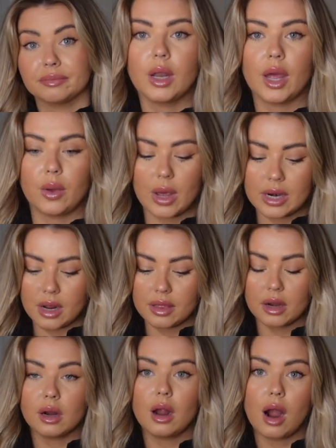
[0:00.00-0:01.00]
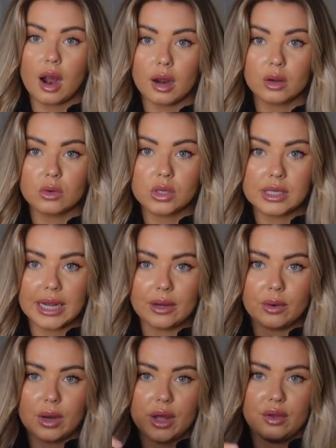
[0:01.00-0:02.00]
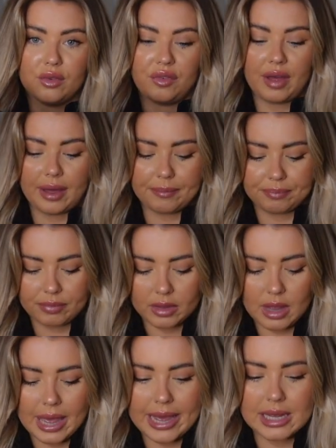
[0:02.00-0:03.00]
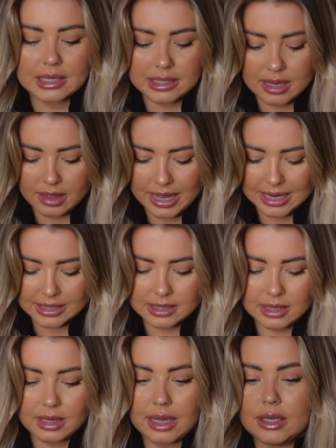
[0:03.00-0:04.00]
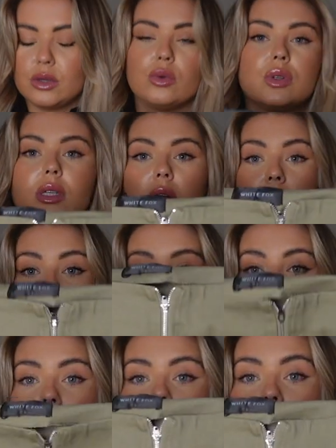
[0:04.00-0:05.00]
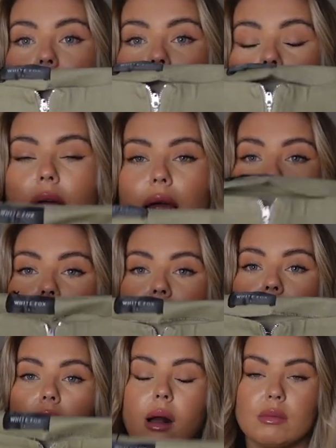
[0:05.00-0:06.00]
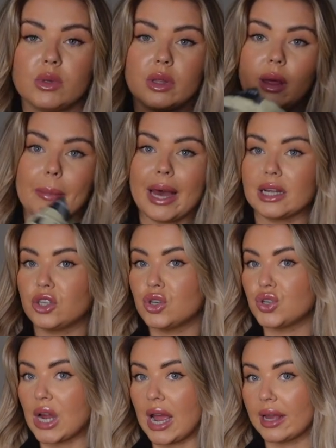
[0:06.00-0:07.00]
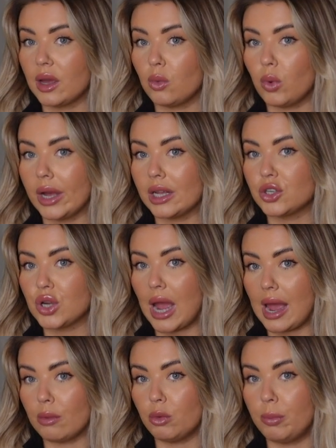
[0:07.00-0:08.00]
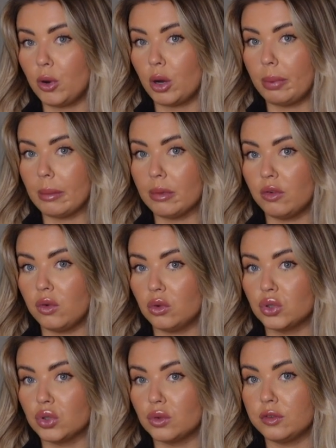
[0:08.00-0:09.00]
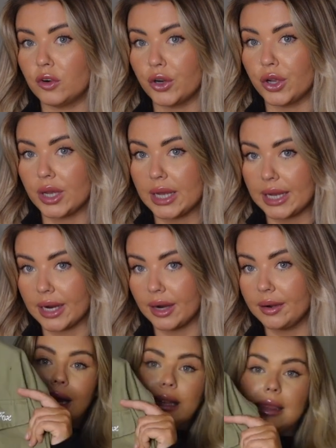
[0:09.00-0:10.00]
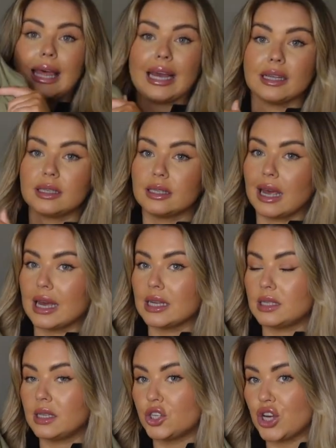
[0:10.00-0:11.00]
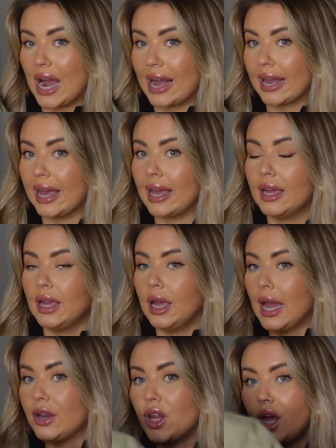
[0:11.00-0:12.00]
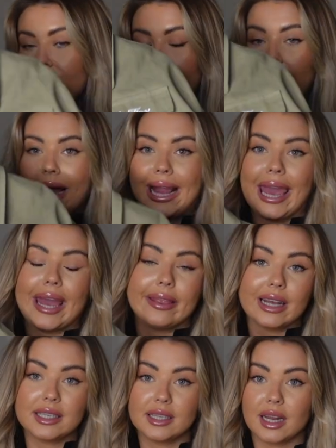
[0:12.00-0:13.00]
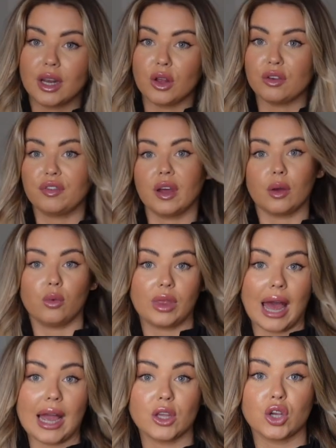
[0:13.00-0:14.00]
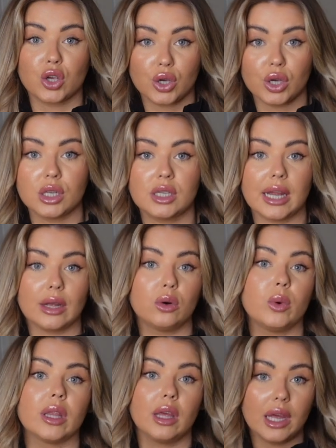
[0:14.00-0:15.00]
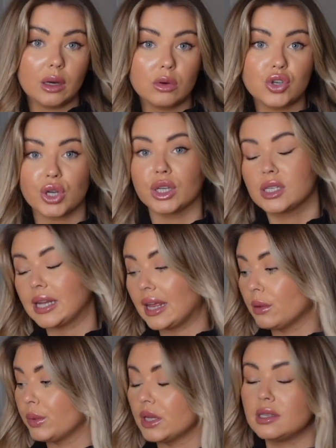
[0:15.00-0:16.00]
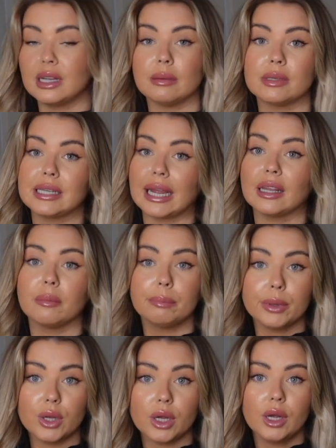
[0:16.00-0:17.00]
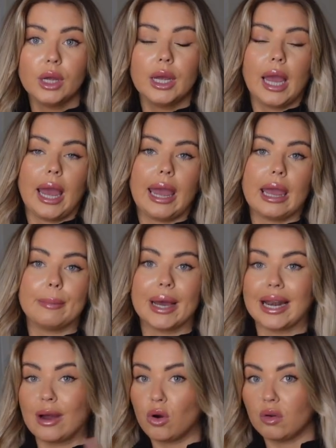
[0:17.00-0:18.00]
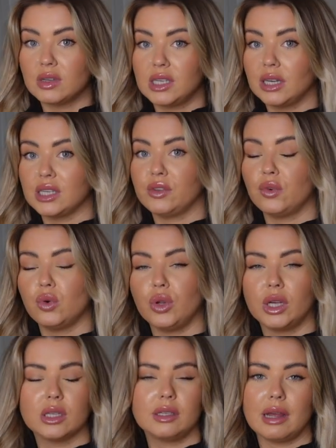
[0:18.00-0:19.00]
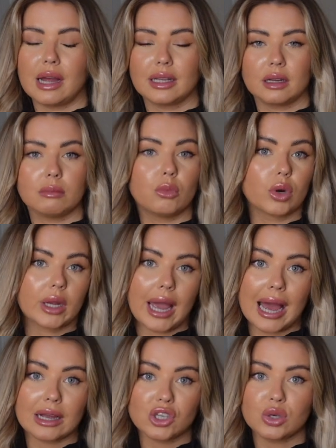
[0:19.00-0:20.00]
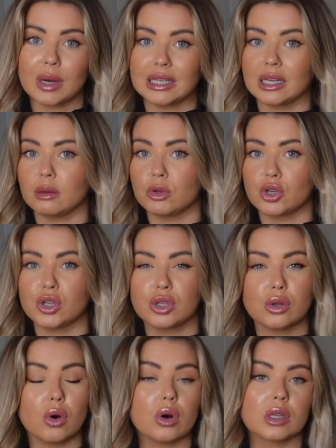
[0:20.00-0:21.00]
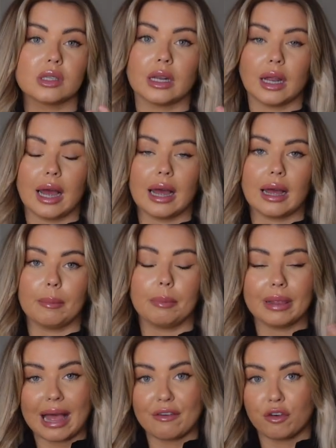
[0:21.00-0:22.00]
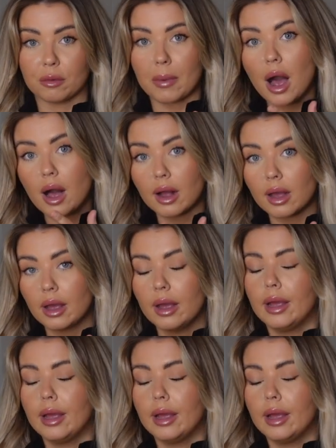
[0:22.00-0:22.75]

Now, another cargo style outfit is this little skirt here. And it comes with a matching jacket, which I will pop up the photo for you here. And this is the jacket. Now, again, this is an outfit that you could style with heels. You could style it with the same style of boot. And I, obviously in this photo, you can see I did it more casual. I did it with just socks and a platform Ugg.